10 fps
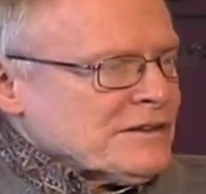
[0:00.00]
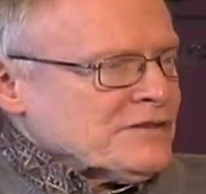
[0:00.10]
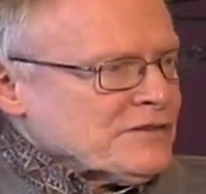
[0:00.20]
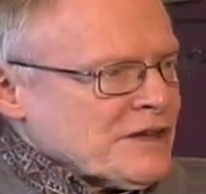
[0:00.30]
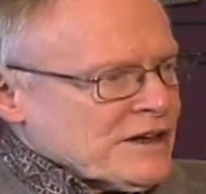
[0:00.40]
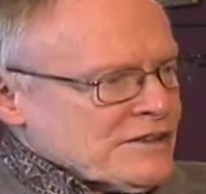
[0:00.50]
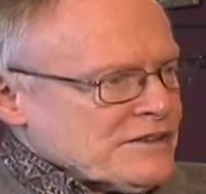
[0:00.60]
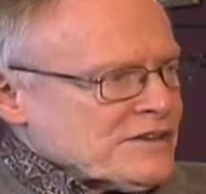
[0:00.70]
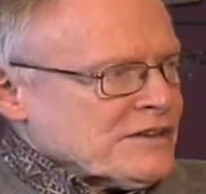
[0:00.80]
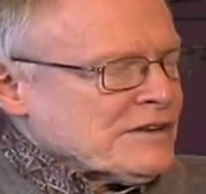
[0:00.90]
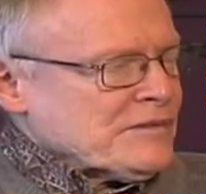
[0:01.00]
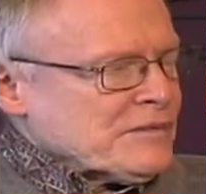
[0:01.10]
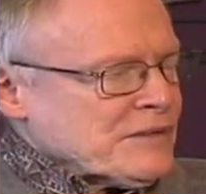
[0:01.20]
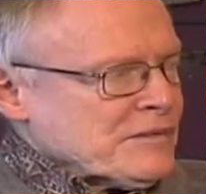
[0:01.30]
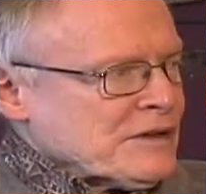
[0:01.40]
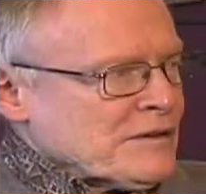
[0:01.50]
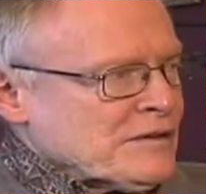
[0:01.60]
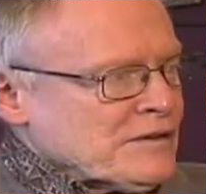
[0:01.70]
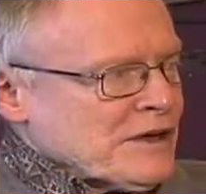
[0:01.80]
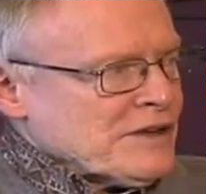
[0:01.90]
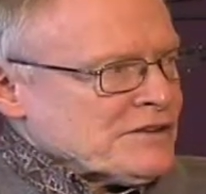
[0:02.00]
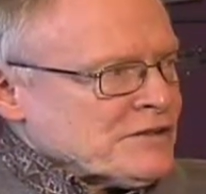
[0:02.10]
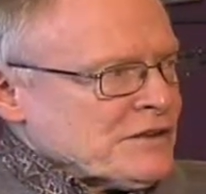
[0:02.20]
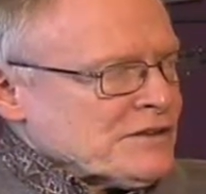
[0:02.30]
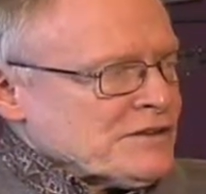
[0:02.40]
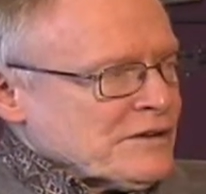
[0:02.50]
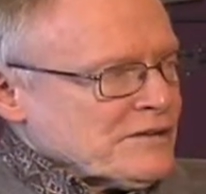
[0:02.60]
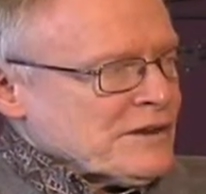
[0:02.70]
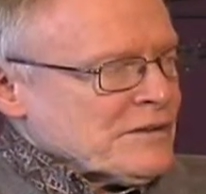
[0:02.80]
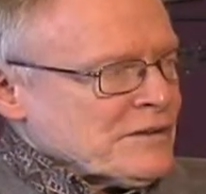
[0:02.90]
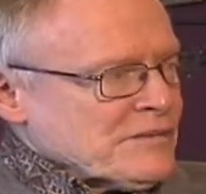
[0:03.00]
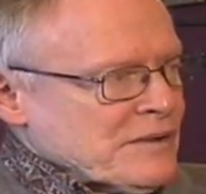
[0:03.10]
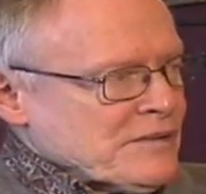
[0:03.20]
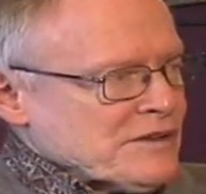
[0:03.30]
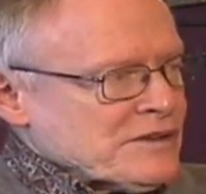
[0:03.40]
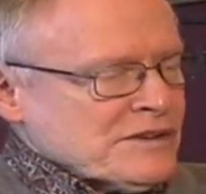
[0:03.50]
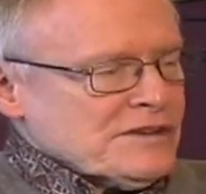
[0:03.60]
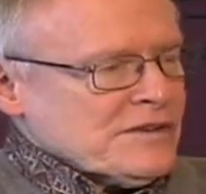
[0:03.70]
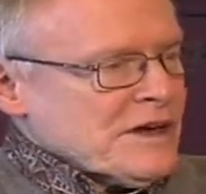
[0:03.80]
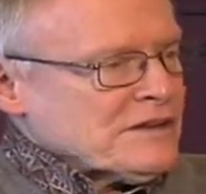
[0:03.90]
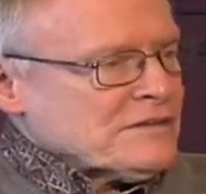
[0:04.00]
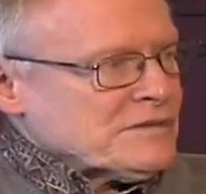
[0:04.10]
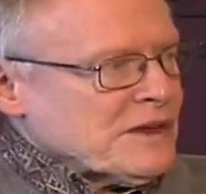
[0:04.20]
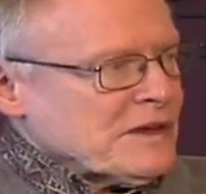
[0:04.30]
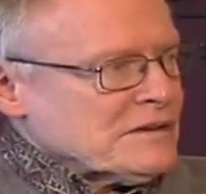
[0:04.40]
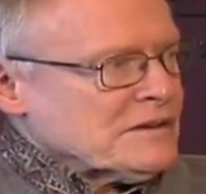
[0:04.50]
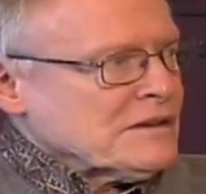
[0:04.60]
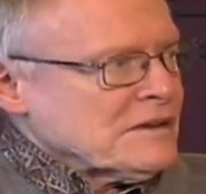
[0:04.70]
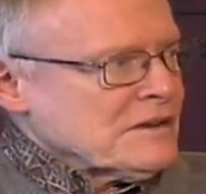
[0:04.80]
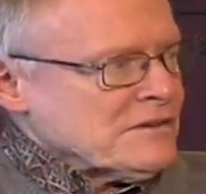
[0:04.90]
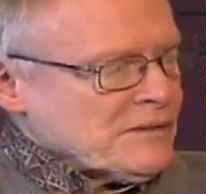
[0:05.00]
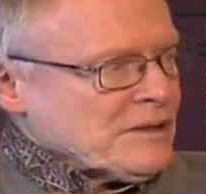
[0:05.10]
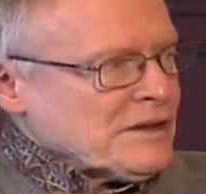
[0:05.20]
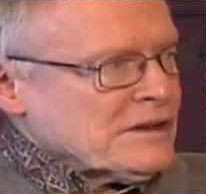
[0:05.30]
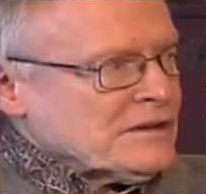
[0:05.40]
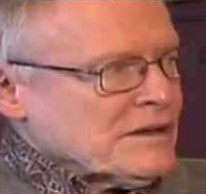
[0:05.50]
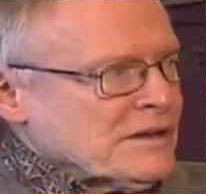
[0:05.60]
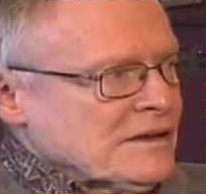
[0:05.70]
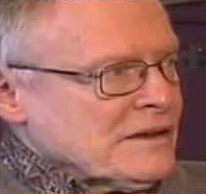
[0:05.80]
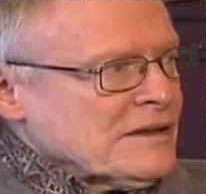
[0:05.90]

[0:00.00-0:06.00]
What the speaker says: their friends and the people they were raised with and their family members can drag them down repeatedly.